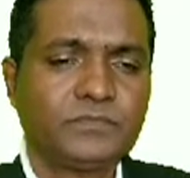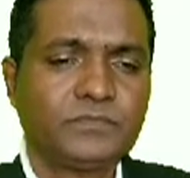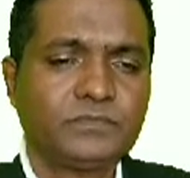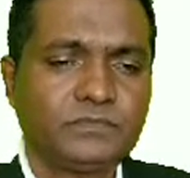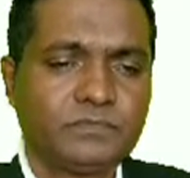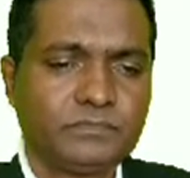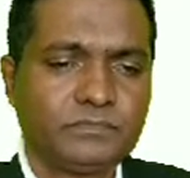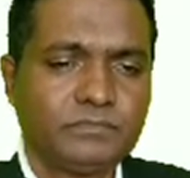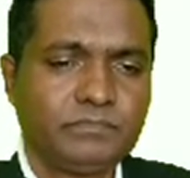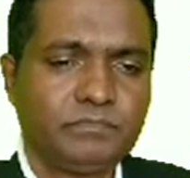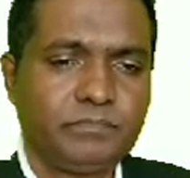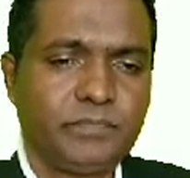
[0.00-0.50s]

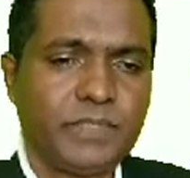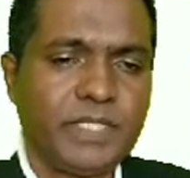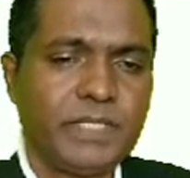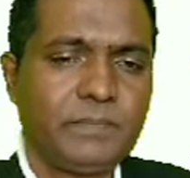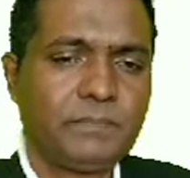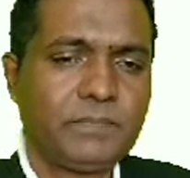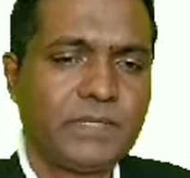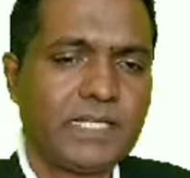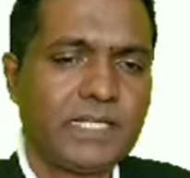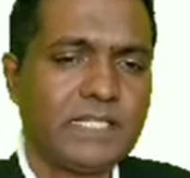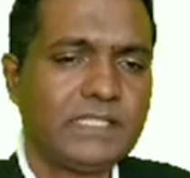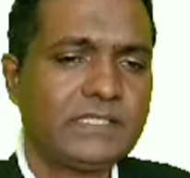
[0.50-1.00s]
B
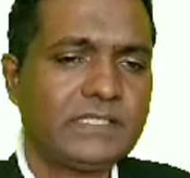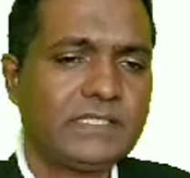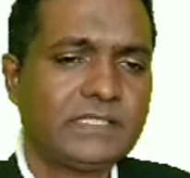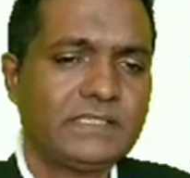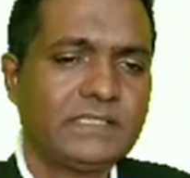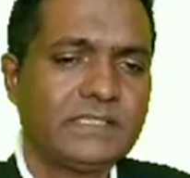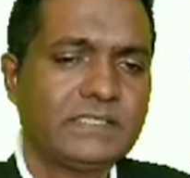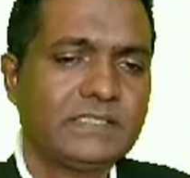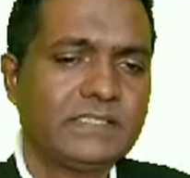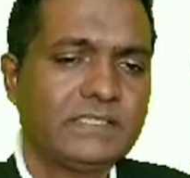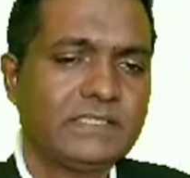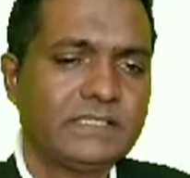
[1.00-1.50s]
plus
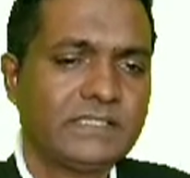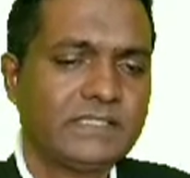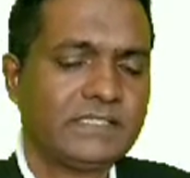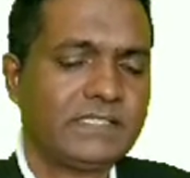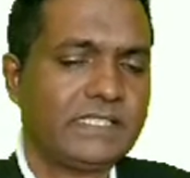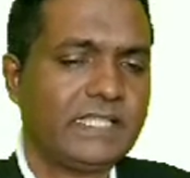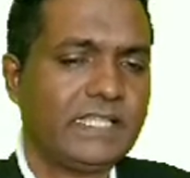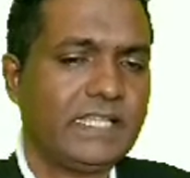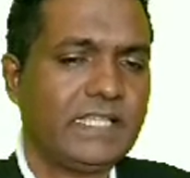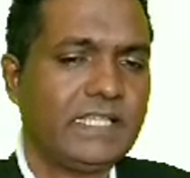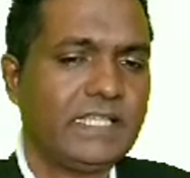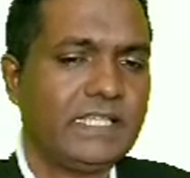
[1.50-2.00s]

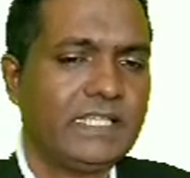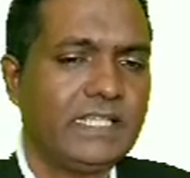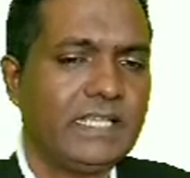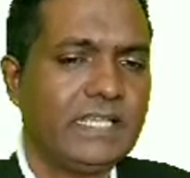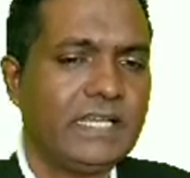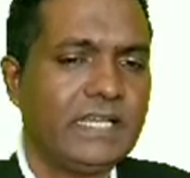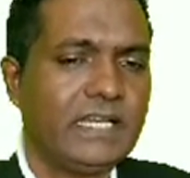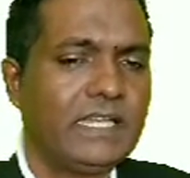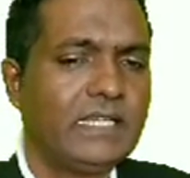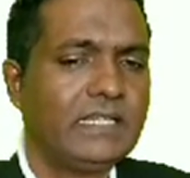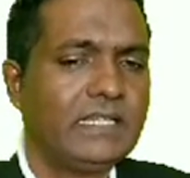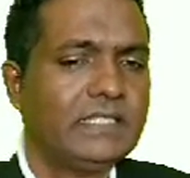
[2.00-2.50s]
C. Here
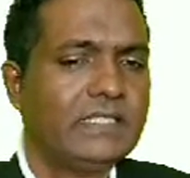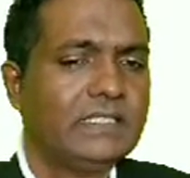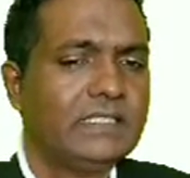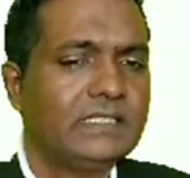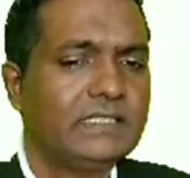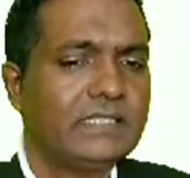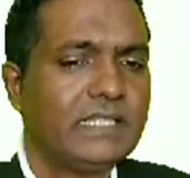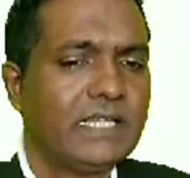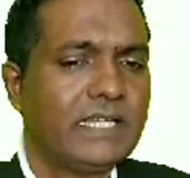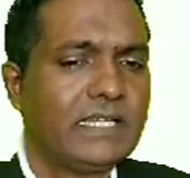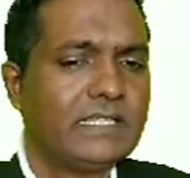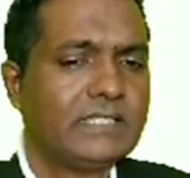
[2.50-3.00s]
there
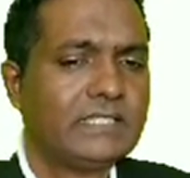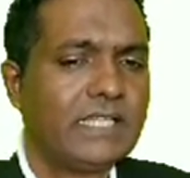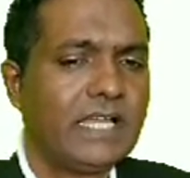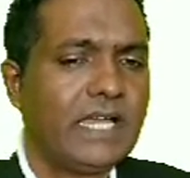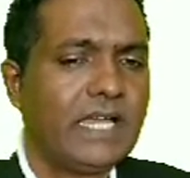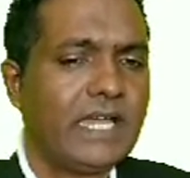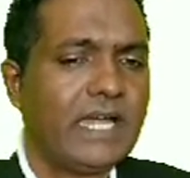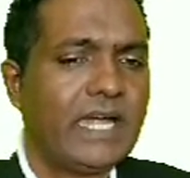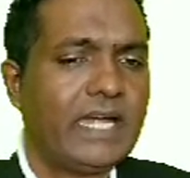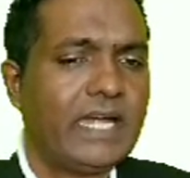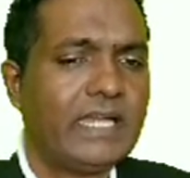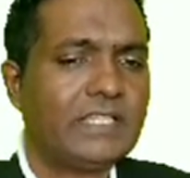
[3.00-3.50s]
is an
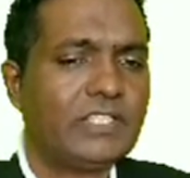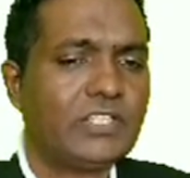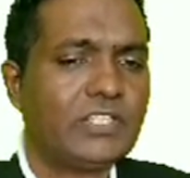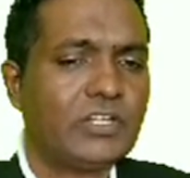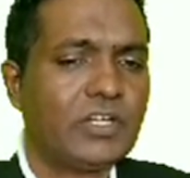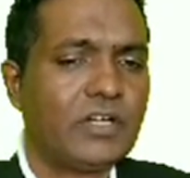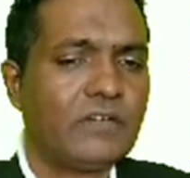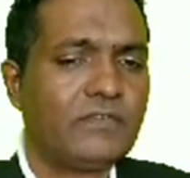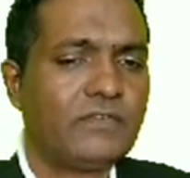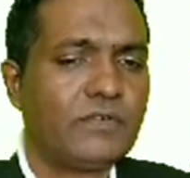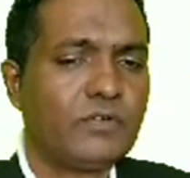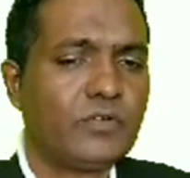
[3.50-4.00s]
addition of
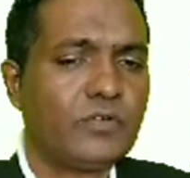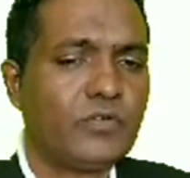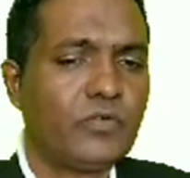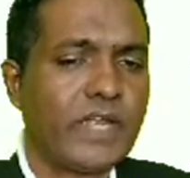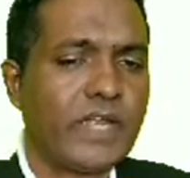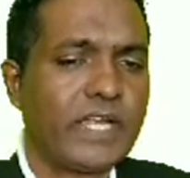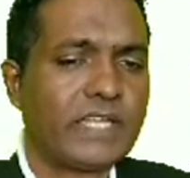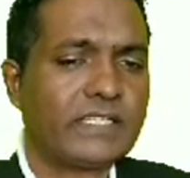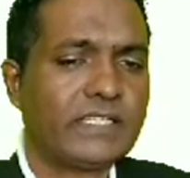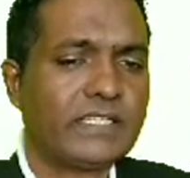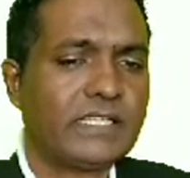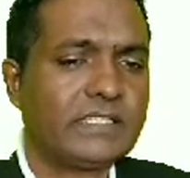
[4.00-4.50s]
two
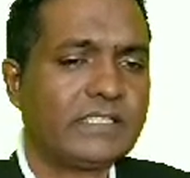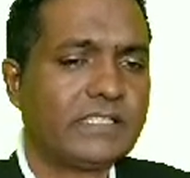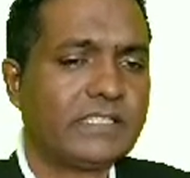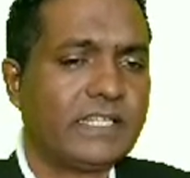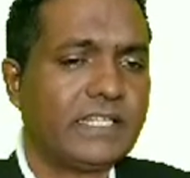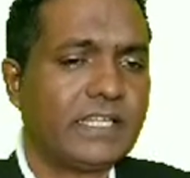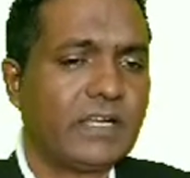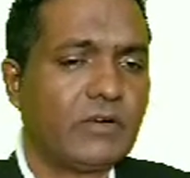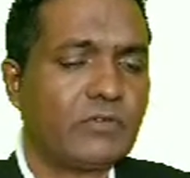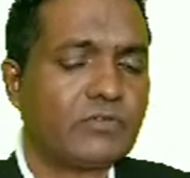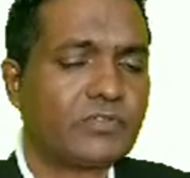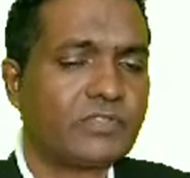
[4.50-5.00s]
vectors and
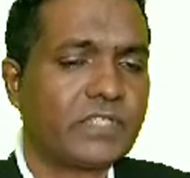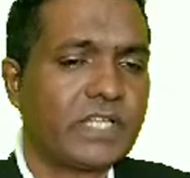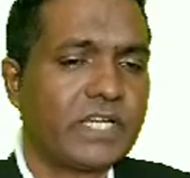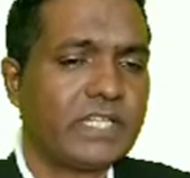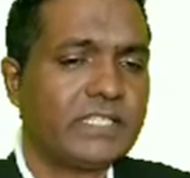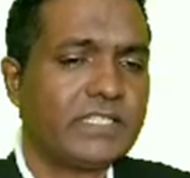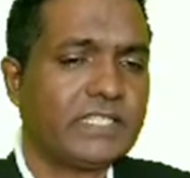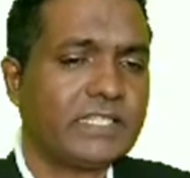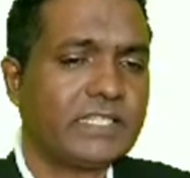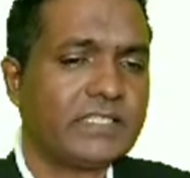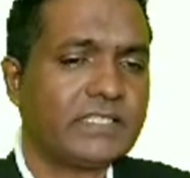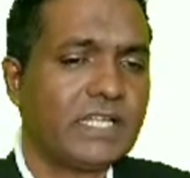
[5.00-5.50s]
outside there is
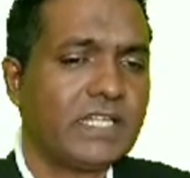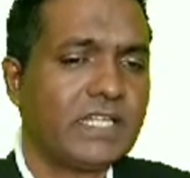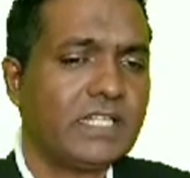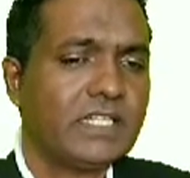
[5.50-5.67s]
a